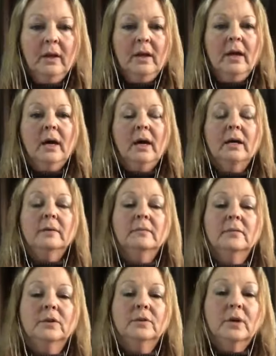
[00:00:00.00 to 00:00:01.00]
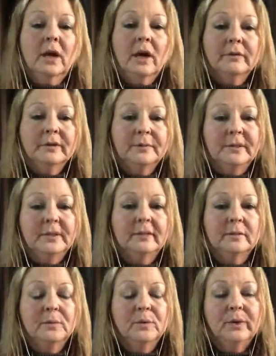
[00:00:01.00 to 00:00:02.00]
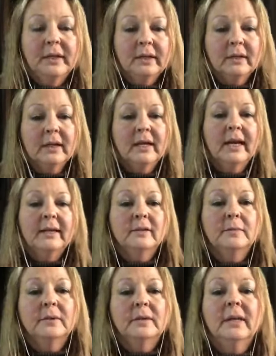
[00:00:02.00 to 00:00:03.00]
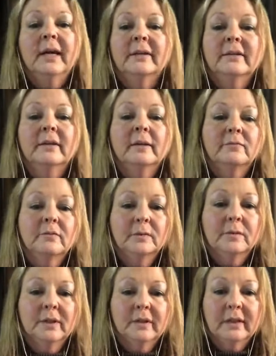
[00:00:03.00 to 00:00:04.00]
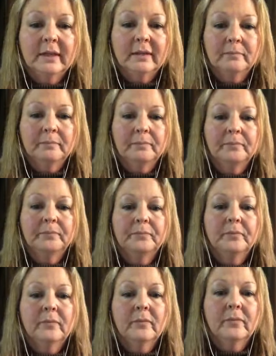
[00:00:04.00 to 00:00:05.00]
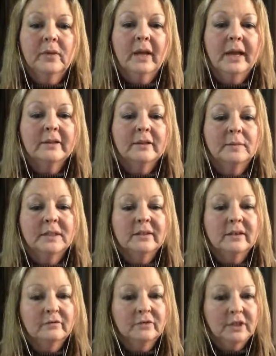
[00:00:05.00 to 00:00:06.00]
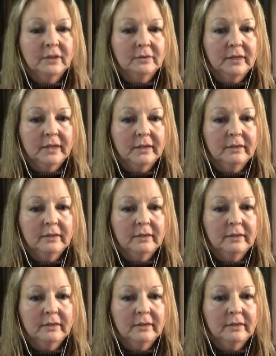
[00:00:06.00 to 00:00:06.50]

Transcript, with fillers: um, you will always be disappointed. It has to be, it has to come from within. It has to be self-generated.